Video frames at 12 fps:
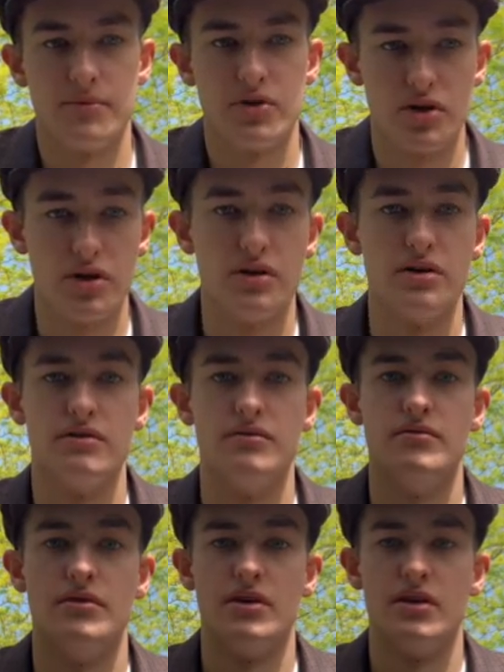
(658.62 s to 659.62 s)
could
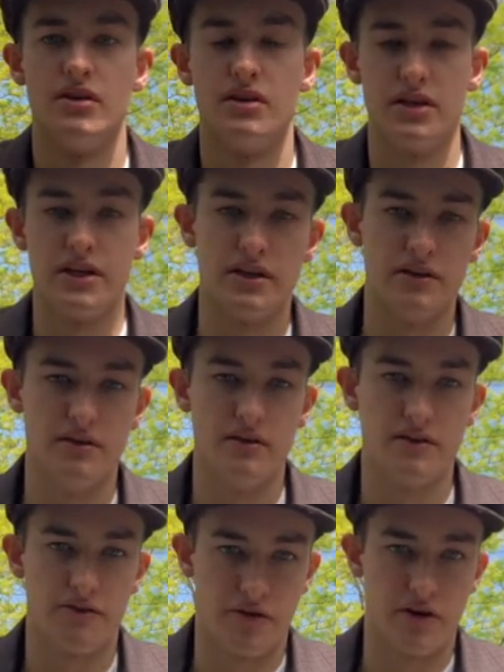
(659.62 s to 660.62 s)
lead
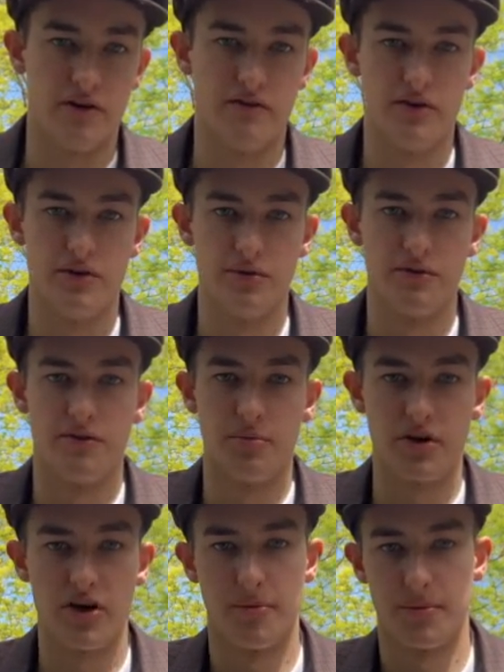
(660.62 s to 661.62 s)
certain individuals to
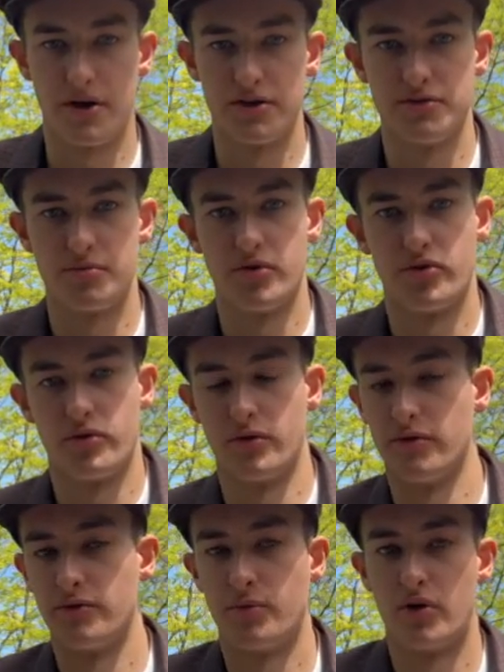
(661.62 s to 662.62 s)
becoming
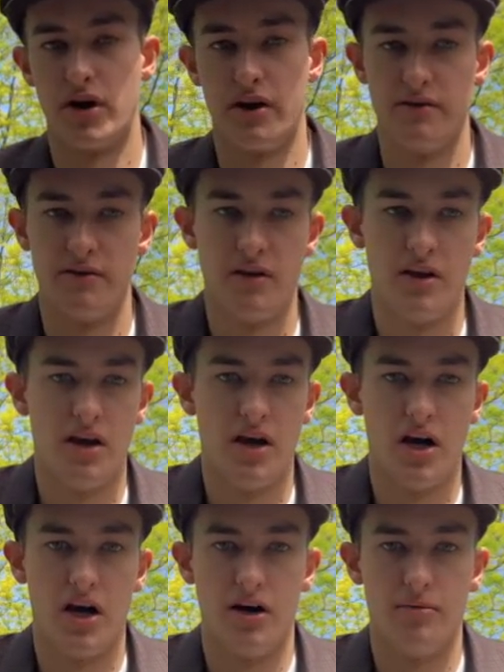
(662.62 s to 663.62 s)
entrepreneurs, whereas
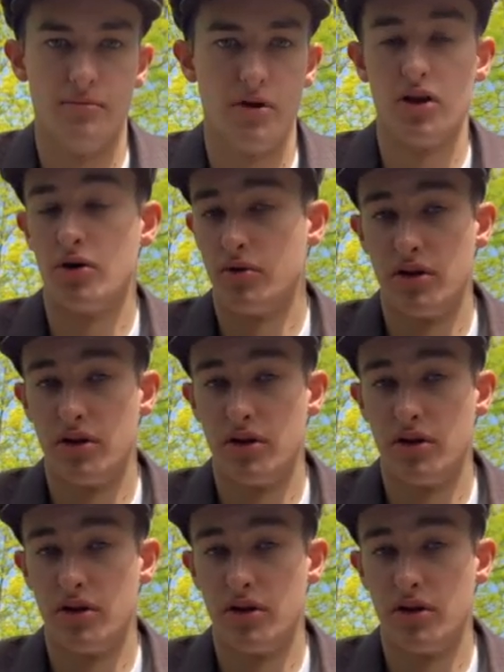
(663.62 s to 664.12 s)
a lower